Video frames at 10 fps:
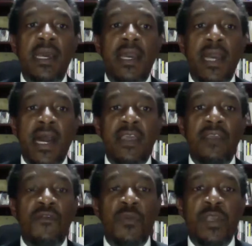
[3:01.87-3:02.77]
other
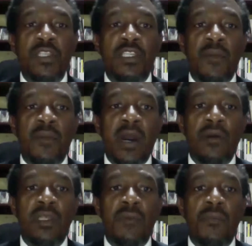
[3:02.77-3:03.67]
information
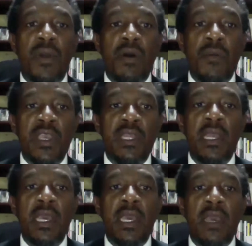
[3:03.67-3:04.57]
about empowerment,
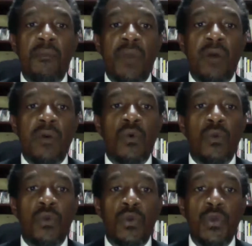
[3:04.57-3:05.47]
empower
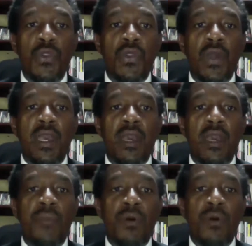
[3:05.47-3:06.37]
youth,
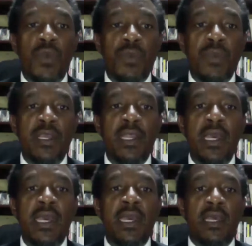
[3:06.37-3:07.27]
empower women,
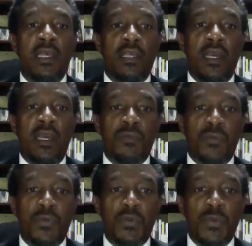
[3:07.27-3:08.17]
and
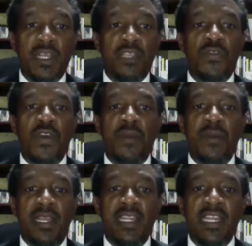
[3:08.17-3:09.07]
Speakers Firm
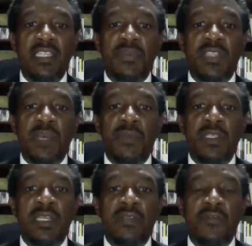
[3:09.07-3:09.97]
leadership summits
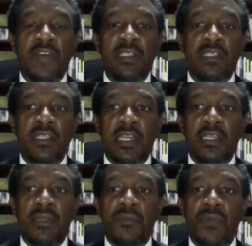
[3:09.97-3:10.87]
and events that
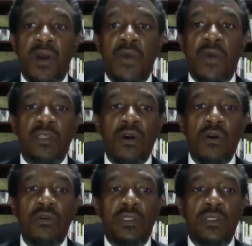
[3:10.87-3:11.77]
EmpowerWorks
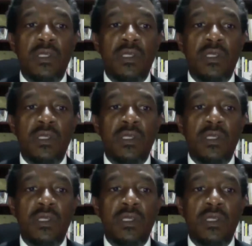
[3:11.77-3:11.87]
host.